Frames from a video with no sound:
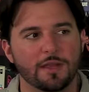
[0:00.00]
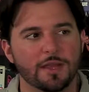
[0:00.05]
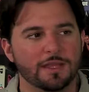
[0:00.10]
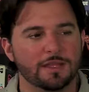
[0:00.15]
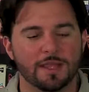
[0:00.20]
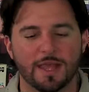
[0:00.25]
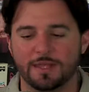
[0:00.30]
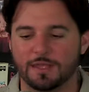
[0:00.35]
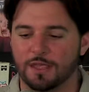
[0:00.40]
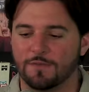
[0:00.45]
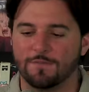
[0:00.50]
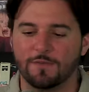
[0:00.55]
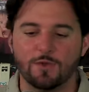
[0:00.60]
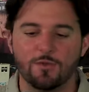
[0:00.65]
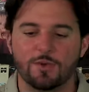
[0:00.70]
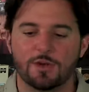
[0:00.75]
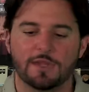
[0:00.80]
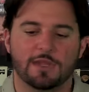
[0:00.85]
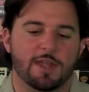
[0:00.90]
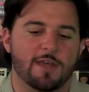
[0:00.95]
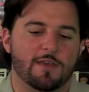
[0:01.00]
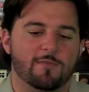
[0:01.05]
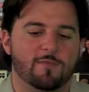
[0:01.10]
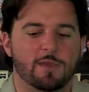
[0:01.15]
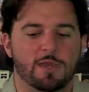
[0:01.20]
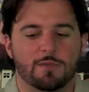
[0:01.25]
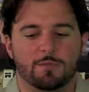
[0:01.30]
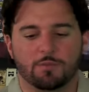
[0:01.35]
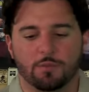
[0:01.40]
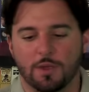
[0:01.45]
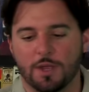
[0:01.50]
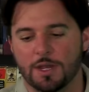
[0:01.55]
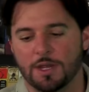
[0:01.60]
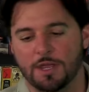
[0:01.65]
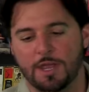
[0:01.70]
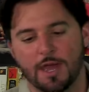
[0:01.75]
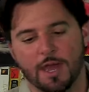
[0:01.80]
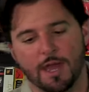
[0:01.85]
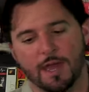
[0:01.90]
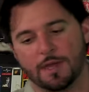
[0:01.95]
Like that, if you would have gave me
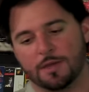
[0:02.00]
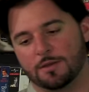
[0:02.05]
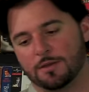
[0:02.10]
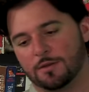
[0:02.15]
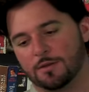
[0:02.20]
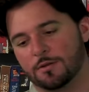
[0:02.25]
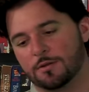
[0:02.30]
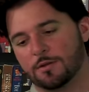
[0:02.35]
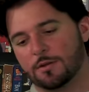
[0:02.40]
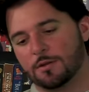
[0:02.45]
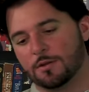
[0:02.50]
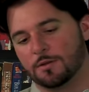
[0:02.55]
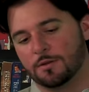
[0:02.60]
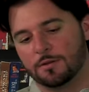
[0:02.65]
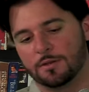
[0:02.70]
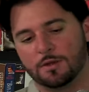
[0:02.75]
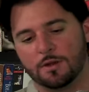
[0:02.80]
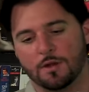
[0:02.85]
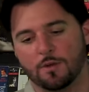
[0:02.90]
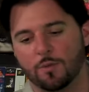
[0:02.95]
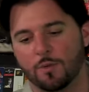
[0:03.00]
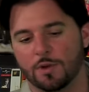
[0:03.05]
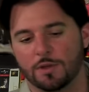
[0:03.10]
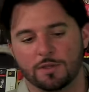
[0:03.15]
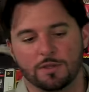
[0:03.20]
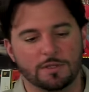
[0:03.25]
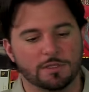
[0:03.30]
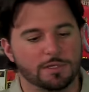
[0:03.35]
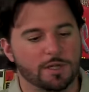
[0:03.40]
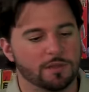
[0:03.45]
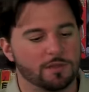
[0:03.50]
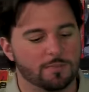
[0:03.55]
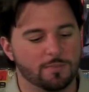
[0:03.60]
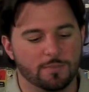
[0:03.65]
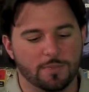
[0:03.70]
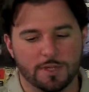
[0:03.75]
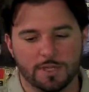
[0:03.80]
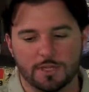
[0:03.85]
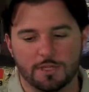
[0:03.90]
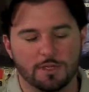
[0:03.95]
Brainiac or you know, one of these other
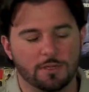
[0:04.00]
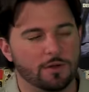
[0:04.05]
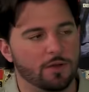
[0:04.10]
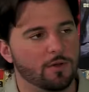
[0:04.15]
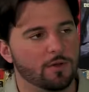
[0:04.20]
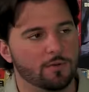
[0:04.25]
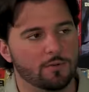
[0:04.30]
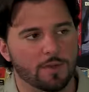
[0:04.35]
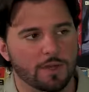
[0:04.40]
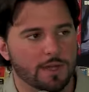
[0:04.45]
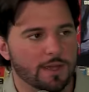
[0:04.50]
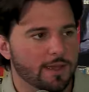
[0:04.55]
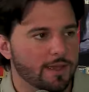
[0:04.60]
big, you know,